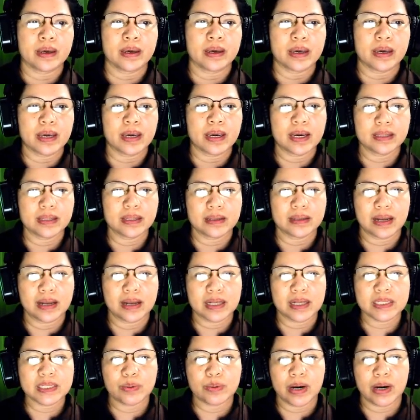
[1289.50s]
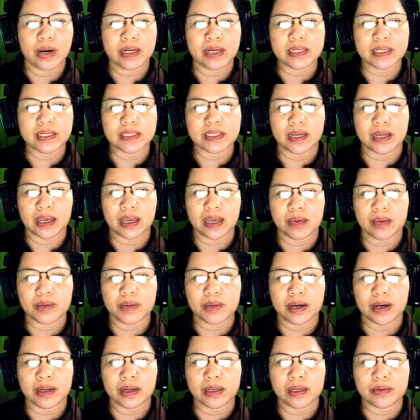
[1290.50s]
And the last one is the
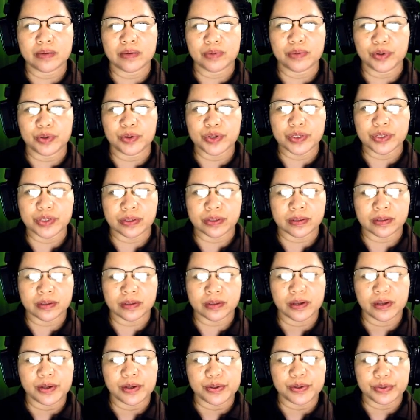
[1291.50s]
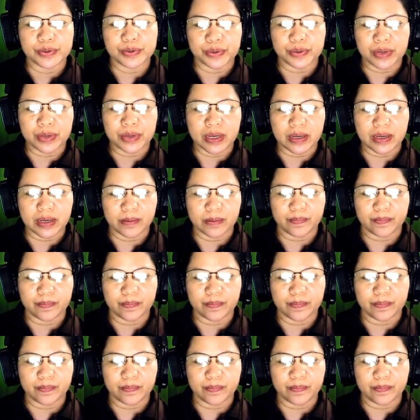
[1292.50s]
chemical evolution 3.